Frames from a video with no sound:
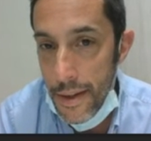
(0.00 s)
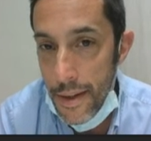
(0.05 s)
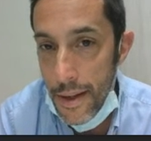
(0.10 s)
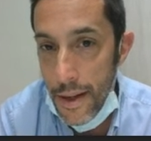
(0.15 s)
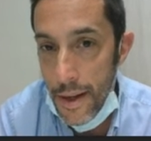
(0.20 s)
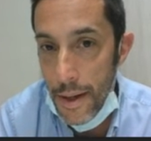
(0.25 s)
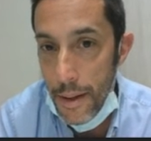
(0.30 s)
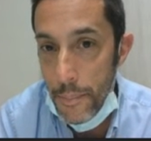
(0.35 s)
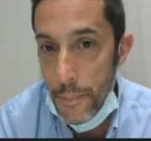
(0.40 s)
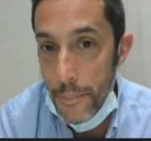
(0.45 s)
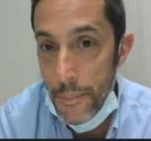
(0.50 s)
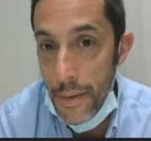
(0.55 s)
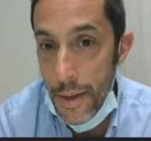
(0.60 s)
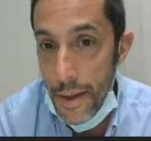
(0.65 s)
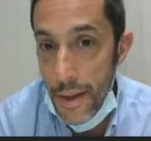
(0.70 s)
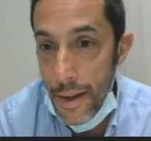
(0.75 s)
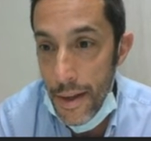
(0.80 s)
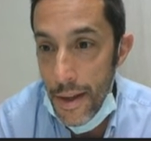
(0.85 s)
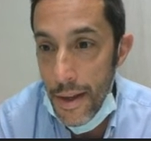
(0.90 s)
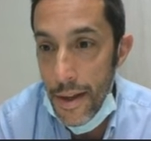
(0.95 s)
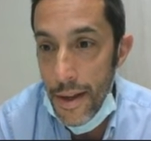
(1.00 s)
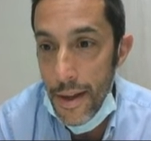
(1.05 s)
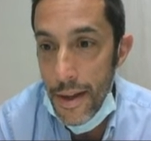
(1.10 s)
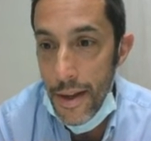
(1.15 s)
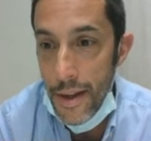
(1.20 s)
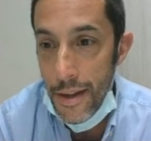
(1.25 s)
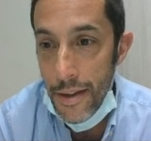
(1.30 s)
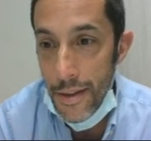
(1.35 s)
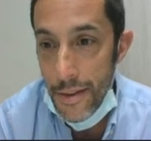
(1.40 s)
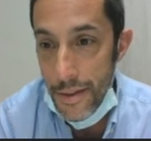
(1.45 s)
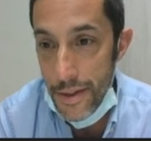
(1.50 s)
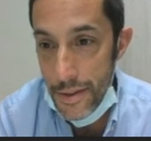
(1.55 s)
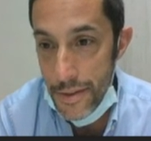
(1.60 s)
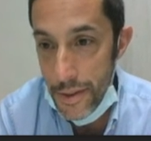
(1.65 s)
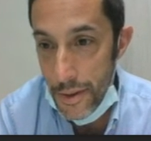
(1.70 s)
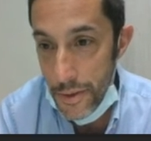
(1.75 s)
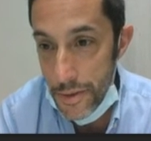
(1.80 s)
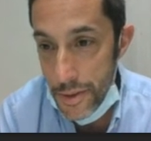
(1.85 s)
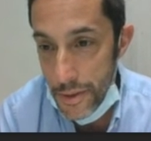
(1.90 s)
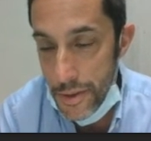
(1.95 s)
Um, this
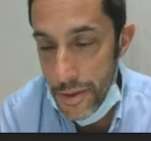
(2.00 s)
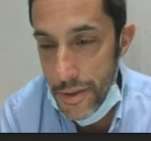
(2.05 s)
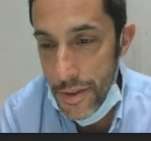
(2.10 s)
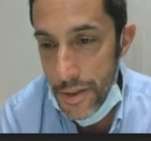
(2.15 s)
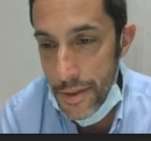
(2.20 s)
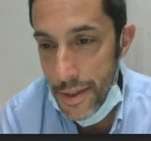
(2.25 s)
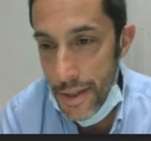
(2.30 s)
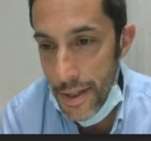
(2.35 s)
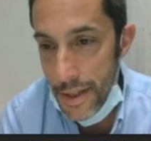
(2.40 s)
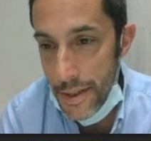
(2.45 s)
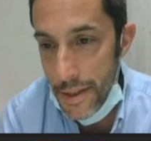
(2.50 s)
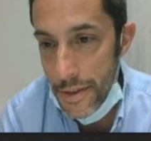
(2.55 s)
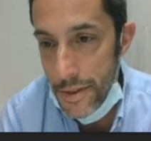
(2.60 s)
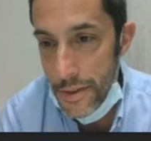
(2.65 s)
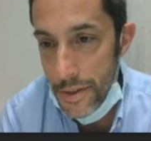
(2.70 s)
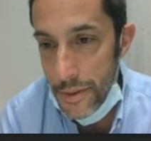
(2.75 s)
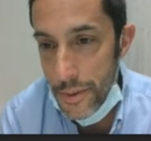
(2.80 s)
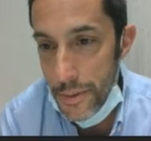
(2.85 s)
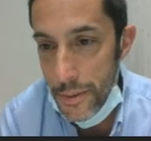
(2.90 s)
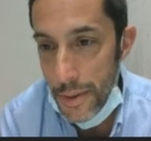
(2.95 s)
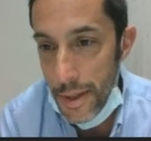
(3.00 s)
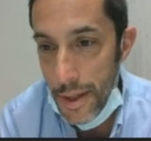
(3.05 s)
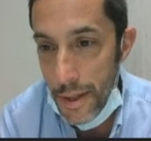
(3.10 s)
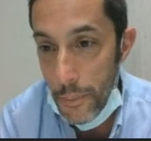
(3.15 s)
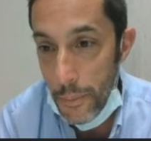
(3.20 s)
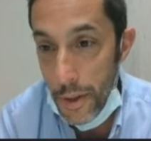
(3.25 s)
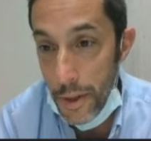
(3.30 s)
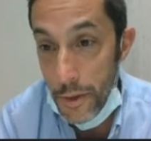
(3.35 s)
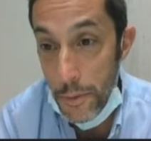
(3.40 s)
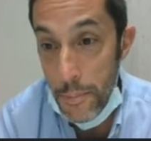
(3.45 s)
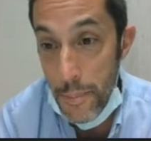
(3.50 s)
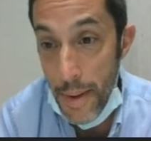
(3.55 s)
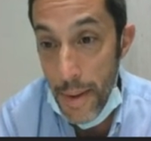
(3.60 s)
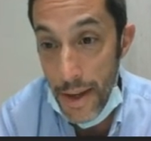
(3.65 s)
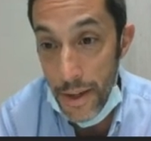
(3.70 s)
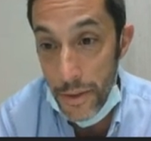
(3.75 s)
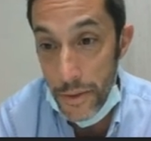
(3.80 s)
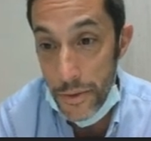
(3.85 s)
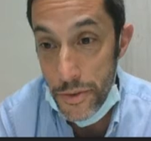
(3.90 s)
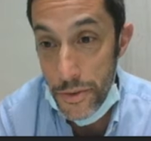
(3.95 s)
also could get into like what
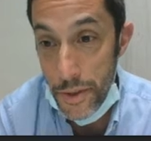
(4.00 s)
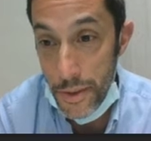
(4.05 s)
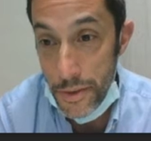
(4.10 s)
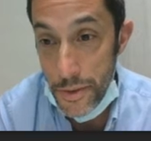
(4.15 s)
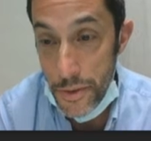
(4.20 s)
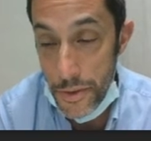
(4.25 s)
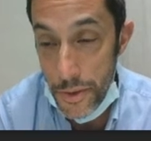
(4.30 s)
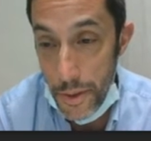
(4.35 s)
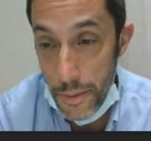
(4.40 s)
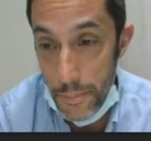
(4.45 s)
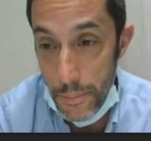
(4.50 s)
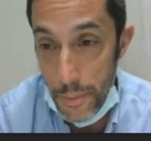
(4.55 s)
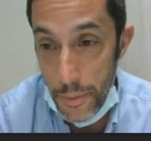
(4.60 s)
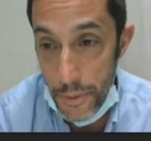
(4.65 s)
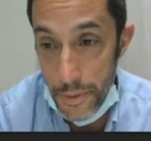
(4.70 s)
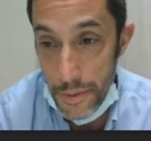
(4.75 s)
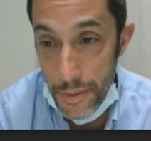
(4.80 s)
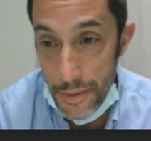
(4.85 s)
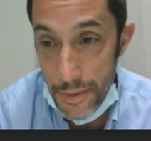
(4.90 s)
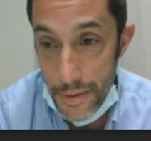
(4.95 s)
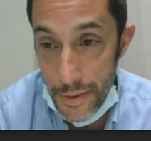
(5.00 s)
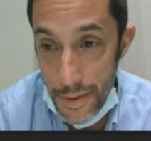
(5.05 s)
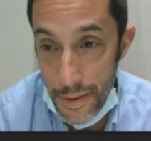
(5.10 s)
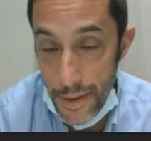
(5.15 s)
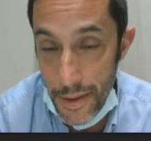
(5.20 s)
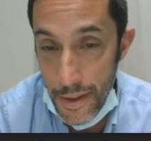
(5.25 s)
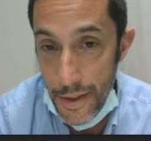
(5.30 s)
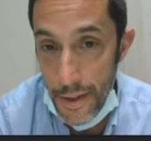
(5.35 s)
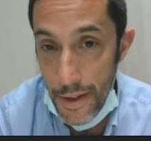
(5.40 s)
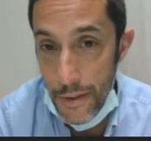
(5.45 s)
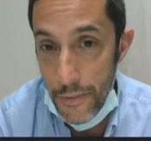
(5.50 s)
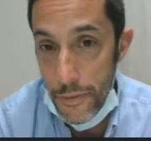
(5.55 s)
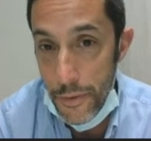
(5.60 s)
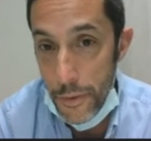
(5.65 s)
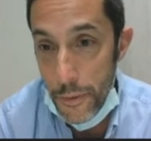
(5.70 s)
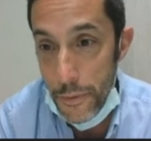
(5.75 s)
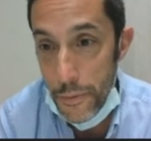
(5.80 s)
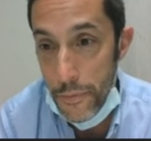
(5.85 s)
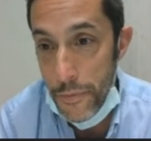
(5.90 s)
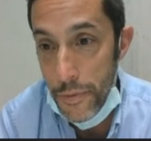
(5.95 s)
grammatical structures are important. If
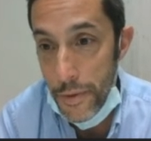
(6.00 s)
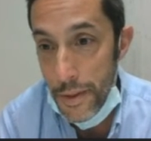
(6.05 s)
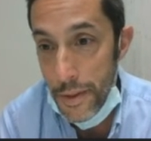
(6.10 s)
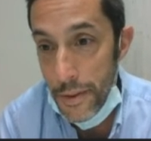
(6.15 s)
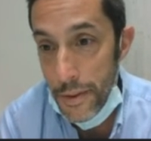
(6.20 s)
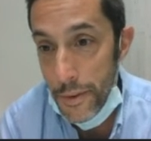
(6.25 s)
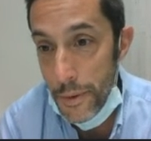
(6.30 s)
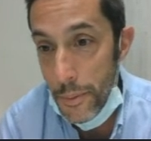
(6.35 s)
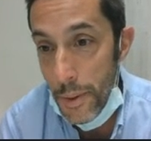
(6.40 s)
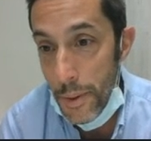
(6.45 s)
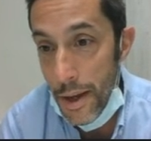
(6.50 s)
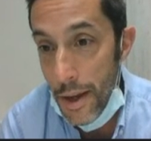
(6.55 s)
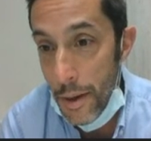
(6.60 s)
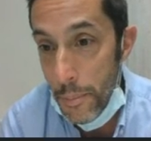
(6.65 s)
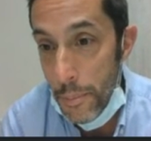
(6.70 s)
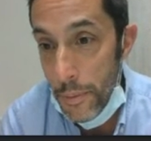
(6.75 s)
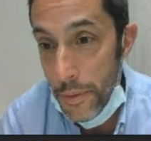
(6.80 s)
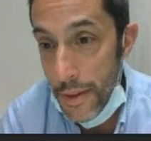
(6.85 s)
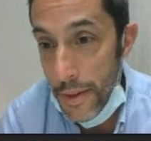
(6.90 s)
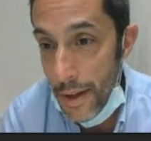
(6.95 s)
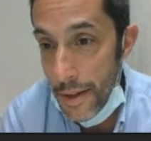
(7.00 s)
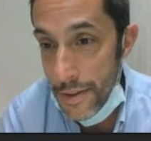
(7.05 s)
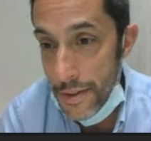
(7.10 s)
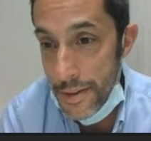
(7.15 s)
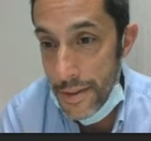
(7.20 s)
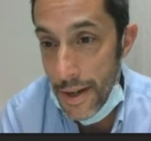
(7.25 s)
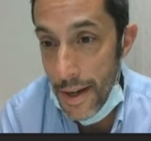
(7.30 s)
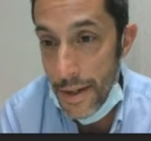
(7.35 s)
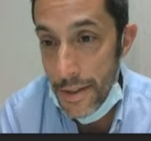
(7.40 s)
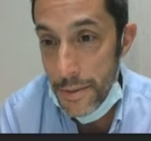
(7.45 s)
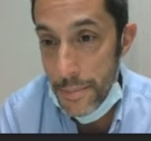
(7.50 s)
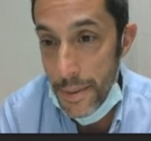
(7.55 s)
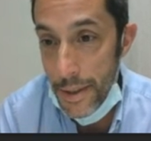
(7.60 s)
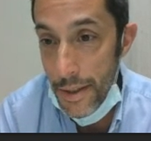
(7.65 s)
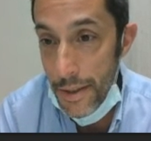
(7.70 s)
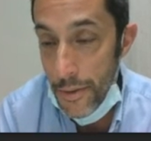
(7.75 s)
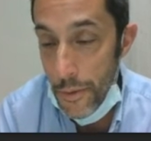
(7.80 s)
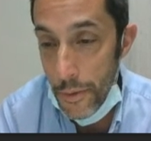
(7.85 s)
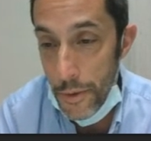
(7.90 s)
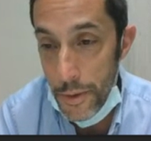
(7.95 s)
you feel you want help with that, just ask
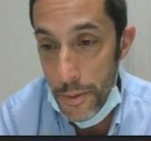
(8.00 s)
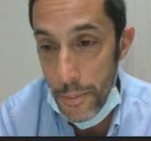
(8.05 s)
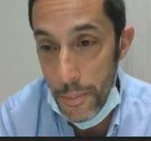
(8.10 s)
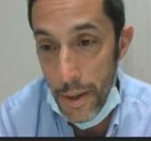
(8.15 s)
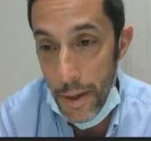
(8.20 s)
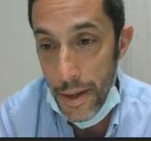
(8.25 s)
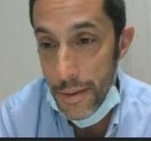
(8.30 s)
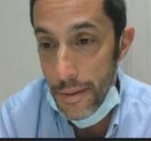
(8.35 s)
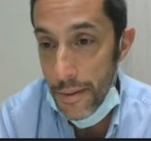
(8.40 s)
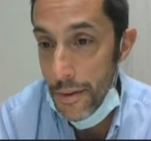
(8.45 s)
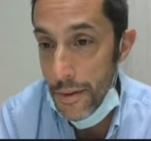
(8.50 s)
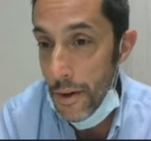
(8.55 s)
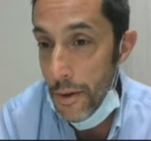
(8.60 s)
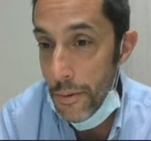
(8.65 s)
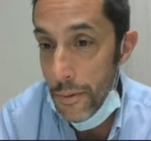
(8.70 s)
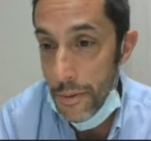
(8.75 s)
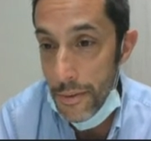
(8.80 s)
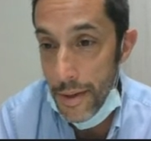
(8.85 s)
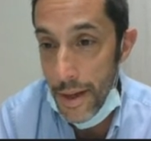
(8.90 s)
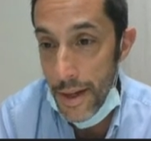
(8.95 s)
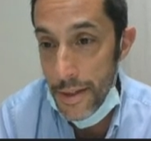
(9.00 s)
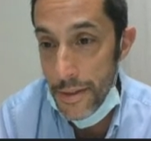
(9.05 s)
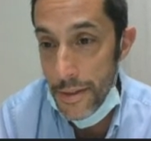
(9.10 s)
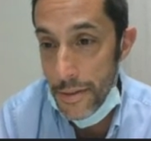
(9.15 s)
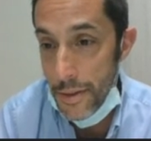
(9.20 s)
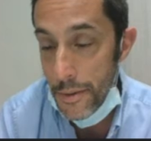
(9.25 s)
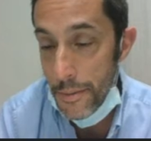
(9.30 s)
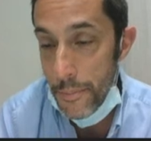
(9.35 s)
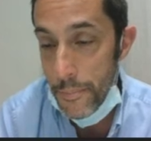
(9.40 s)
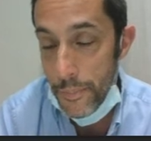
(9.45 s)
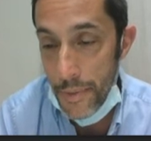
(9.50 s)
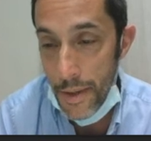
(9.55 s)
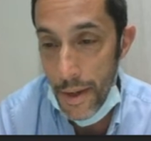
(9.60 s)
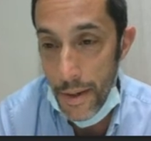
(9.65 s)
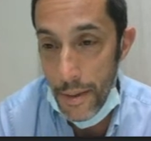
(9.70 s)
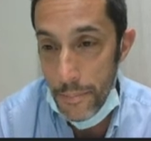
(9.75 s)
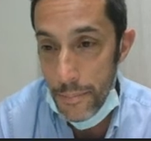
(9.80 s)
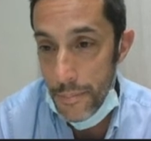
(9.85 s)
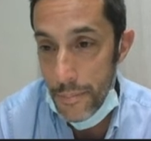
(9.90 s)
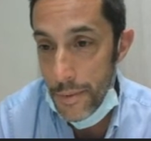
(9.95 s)
me, or you might know. Okay, so
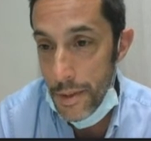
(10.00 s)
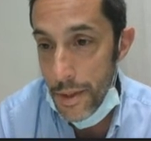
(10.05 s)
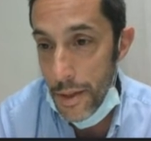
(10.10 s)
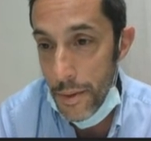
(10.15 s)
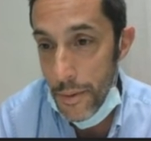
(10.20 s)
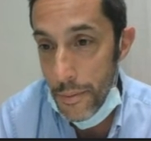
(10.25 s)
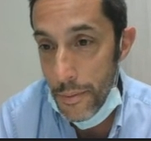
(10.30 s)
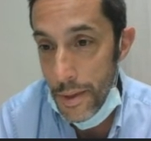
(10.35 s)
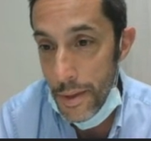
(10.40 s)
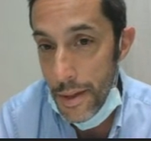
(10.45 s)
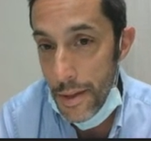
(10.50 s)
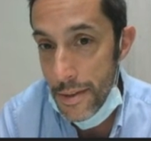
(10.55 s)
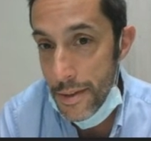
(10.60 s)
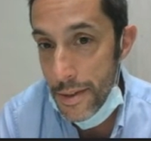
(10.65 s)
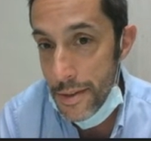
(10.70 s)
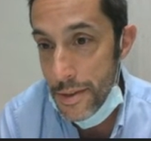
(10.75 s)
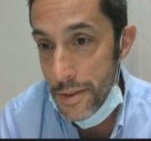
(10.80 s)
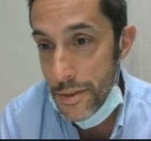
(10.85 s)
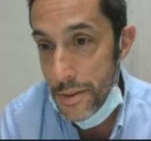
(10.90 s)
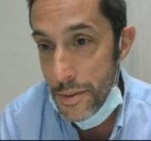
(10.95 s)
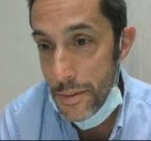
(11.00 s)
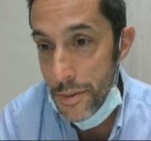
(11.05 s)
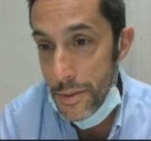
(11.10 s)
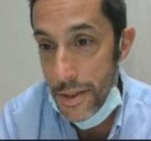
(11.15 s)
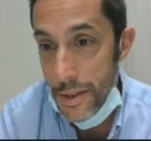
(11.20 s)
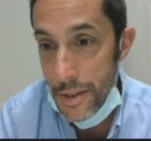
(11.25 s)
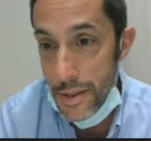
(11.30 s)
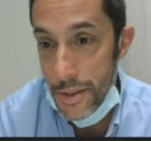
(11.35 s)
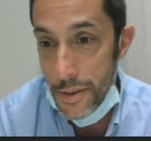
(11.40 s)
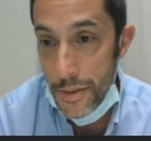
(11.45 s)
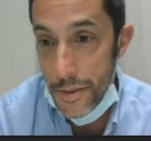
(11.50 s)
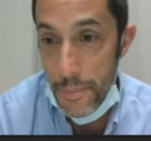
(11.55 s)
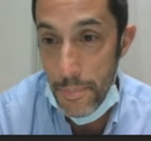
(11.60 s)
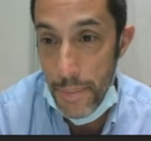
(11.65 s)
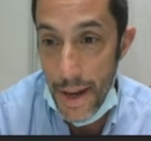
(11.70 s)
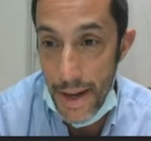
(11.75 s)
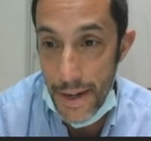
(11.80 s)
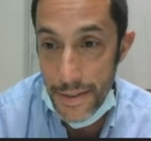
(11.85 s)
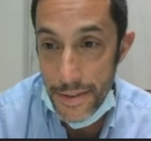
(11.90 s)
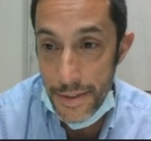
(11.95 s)
does the student need to use the
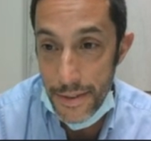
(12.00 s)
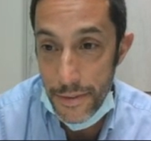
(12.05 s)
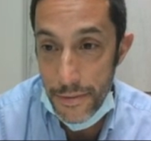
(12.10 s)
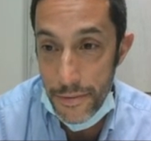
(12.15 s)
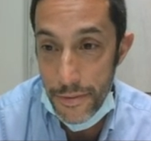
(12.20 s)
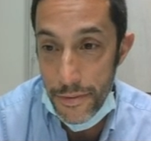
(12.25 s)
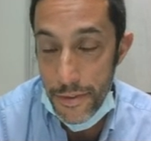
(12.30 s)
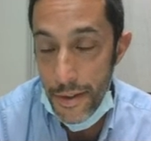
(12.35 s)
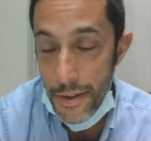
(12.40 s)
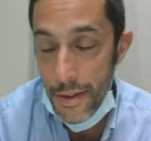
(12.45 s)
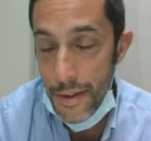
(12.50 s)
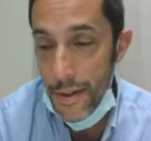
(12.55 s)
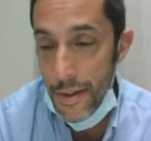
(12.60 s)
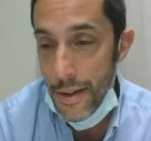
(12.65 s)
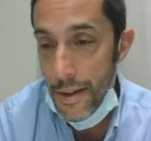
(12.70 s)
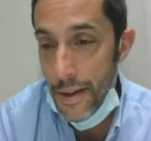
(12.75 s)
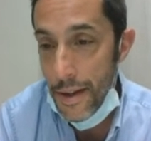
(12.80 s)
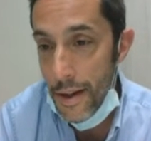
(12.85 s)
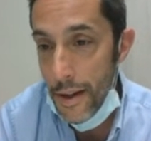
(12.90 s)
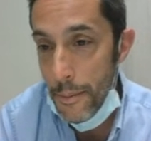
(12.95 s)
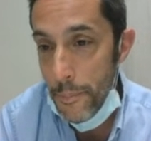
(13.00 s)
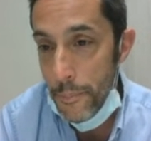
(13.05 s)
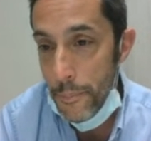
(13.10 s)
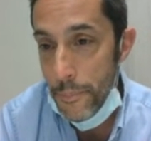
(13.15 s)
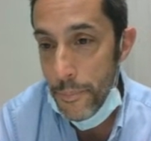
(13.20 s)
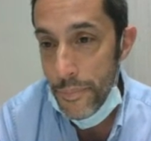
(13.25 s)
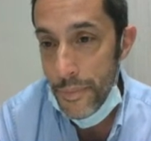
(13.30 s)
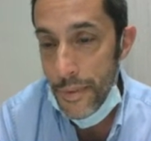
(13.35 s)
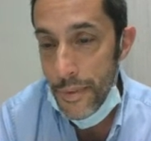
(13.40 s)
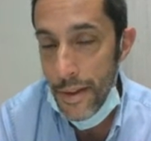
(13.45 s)
passive um,